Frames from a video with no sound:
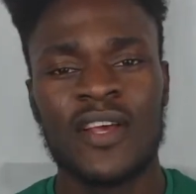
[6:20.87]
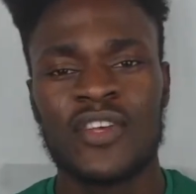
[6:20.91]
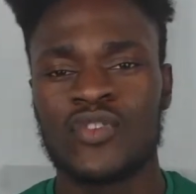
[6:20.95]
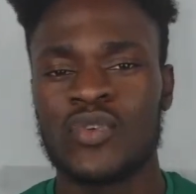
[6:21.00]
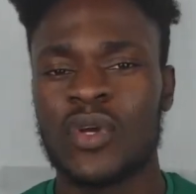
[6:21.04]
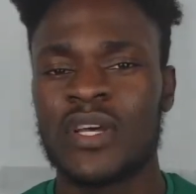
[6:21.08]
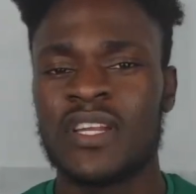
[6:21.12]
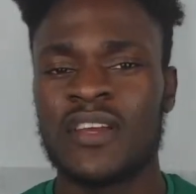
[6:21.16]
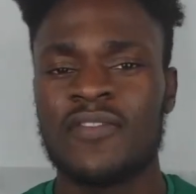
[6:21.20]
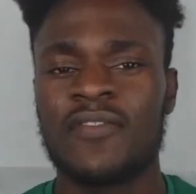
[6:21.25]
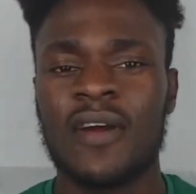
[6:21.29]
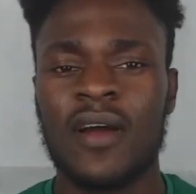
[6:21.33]

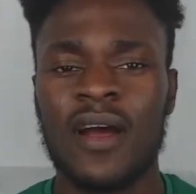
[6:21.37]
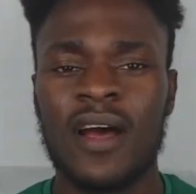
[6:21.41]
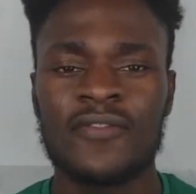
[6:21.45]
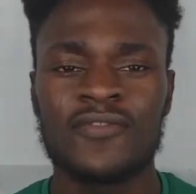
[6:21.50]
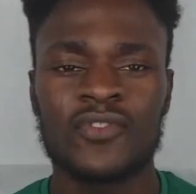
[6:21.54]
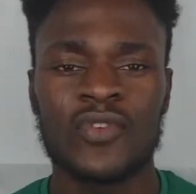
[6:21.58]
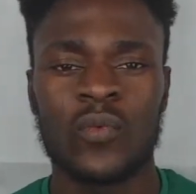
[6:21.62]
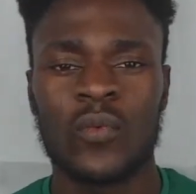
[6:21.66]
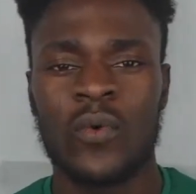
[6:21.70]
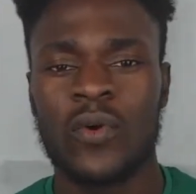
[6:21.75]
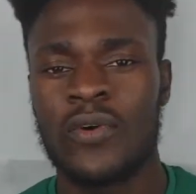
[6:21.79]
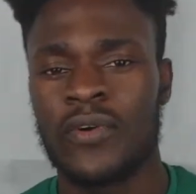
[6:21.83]
So I never have
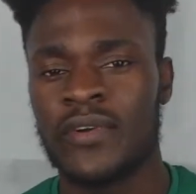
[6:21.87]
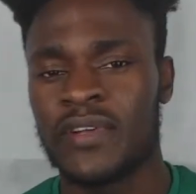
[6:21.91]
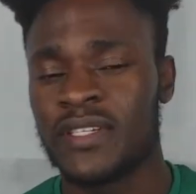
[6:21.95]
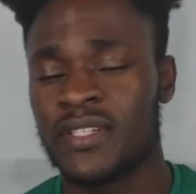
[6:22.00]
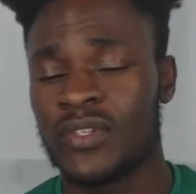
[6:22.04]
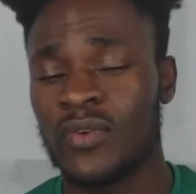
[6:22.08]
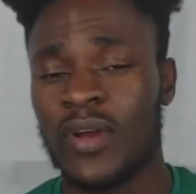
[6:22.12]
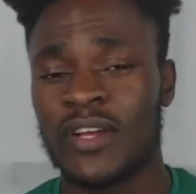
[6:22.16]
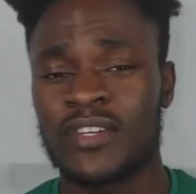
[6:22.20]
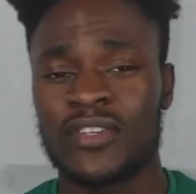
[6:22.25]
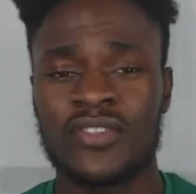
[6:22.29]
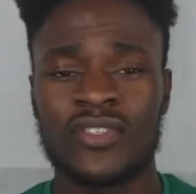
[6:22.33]
to worry.
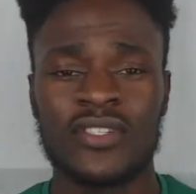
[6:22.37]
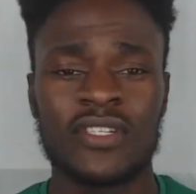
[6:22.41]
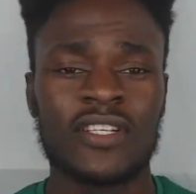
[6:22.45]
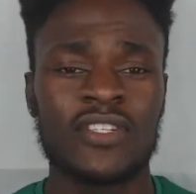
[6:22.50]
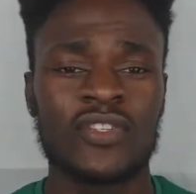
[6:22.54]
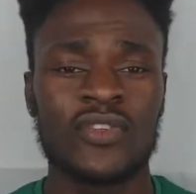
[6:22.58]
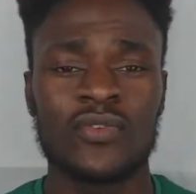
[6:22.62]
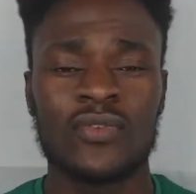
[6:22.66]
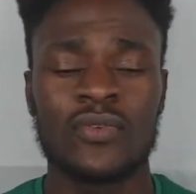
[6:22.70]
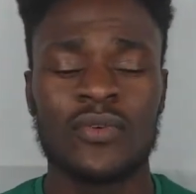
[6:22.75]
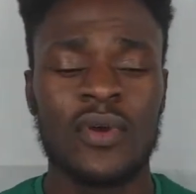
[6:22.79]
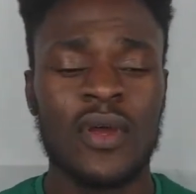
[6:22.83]
So I just
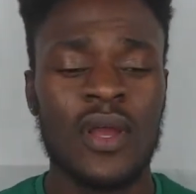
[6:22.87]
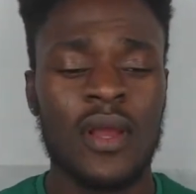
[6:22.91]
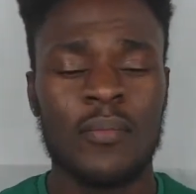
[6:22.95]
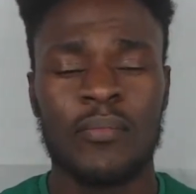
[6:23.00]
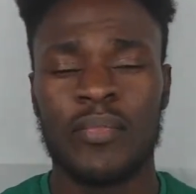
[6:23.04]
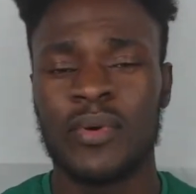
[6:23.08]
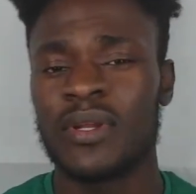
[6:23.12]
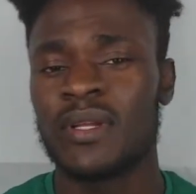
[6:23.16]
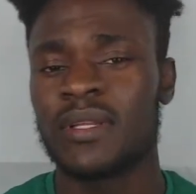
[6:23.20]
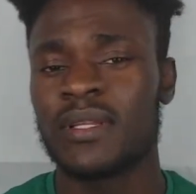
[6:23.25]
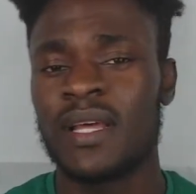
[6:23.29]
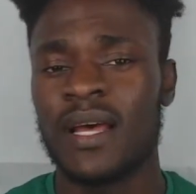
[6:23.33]
need to
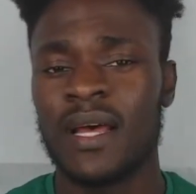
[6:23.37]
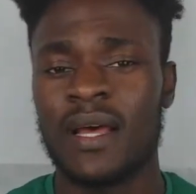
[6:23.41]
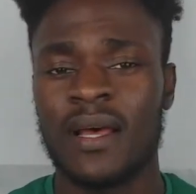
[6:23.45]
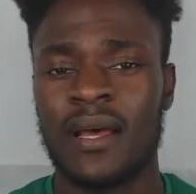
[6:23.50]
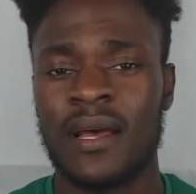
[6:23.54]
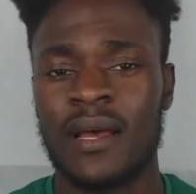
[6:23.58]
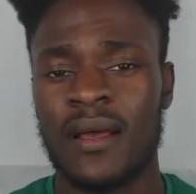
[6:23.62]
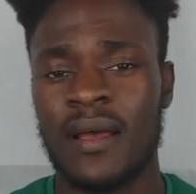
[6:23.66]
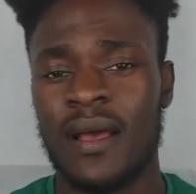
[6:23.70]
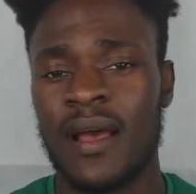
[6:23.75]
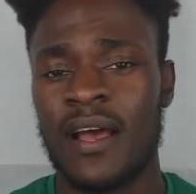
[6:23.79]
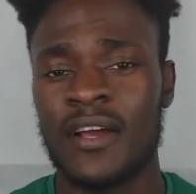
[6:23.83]
bring
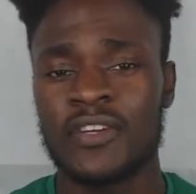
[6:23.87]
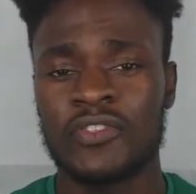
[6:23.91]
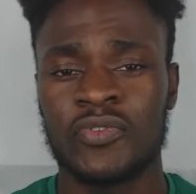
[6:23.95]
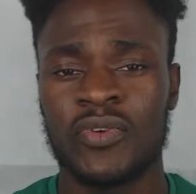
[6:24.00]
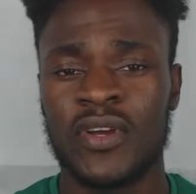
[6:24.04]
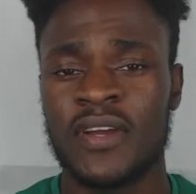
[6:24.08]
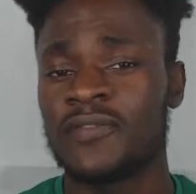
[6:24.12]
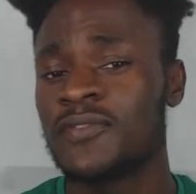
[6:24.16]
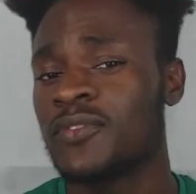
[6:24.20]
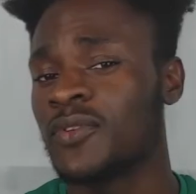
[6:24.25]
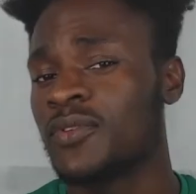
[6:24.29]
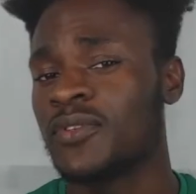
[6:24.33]
that hard
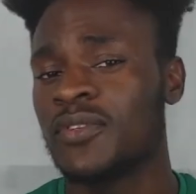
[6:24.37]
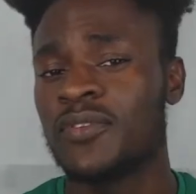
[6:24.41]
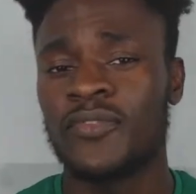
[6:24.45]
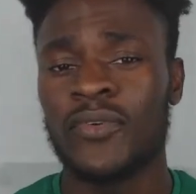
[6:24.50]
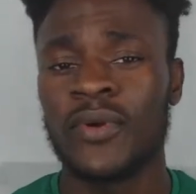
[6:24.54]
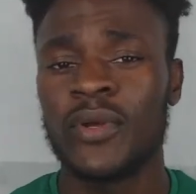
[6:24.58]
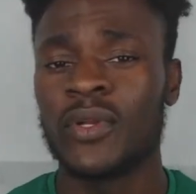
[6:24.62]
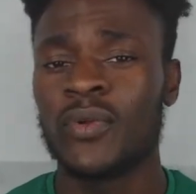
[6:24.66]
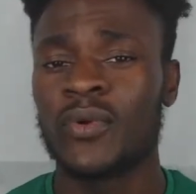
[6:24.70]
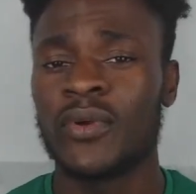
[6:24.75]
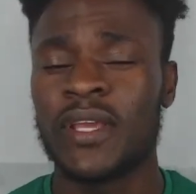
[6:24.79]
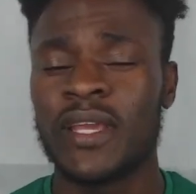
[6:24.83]
drive to a
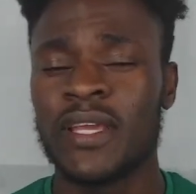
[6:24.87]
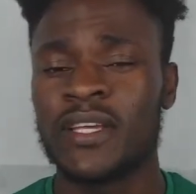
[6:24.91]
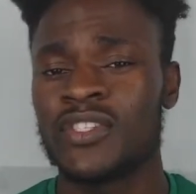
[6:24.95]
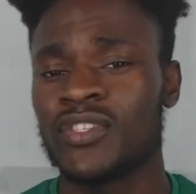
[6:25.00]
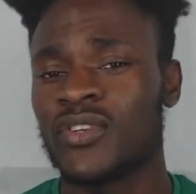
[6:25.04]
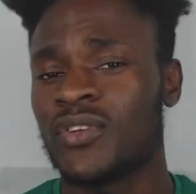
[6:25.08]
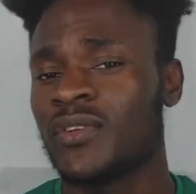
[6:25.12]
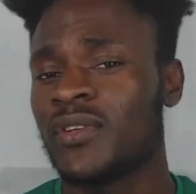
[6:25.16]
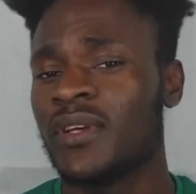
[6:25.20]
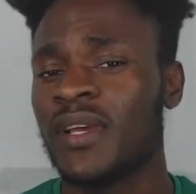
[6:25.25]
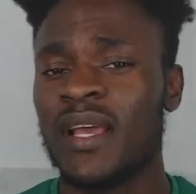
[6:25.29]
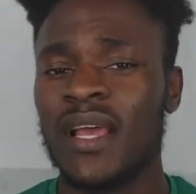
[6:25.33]
different
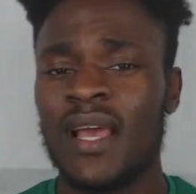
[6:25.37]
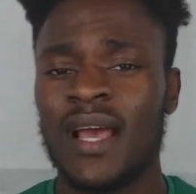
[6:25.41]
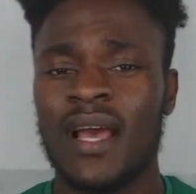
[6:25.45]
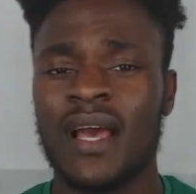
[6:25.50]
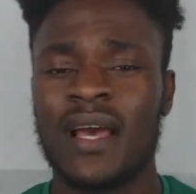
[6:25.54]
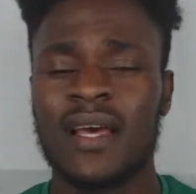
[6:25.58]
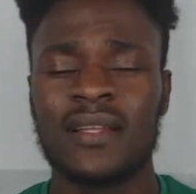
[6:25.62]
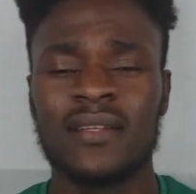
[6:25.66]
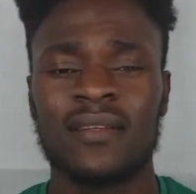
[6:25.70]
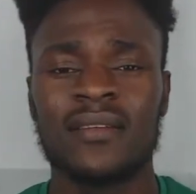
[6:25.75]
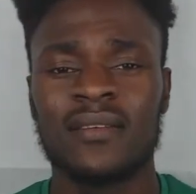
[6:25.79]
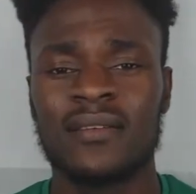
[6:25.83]
location,
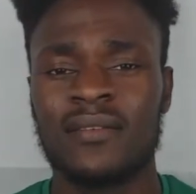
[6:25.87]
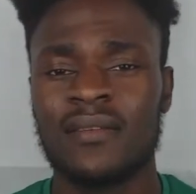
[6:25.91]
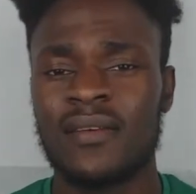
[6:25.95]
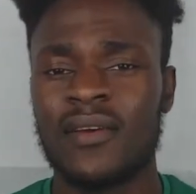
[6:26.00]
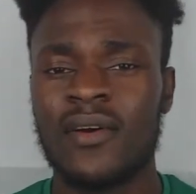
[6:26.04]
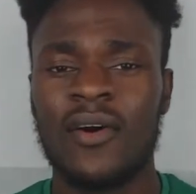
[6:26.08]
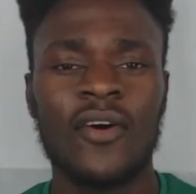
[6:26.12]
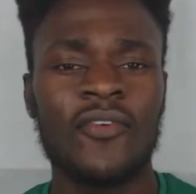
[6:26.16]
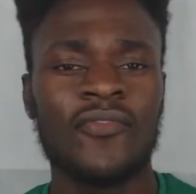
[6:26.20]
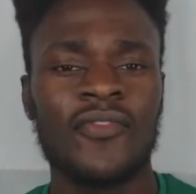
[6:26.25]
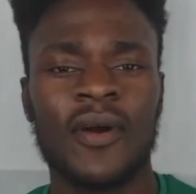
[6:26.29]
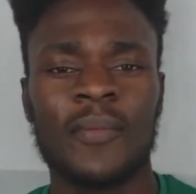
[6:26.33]
and
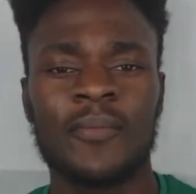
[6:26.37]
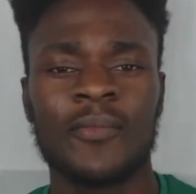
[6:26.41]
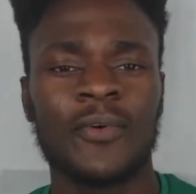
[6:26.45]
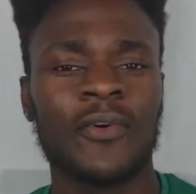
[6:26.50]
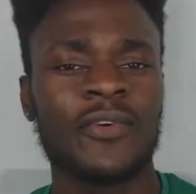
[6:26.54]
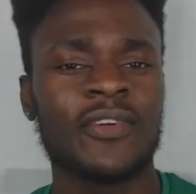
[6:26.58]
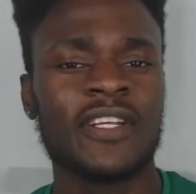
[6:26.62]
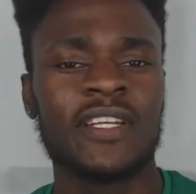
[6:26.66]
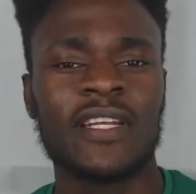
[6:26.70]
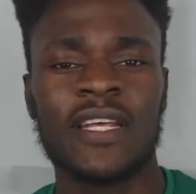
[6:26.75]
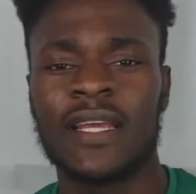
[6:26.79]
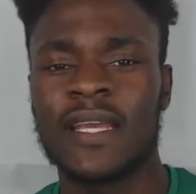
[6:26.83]
off I'm
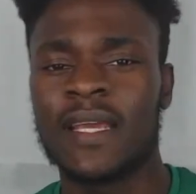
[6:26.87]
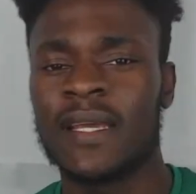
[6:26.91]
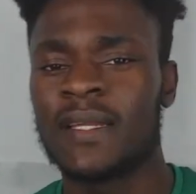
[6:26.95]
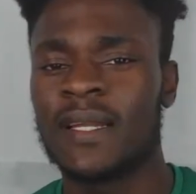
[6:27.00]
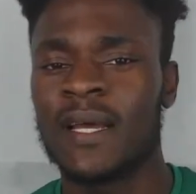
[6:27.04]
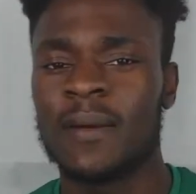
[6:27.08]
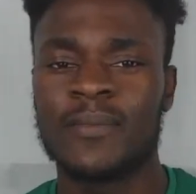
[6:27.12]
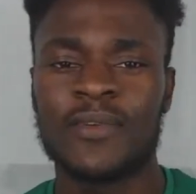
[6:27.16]
running again.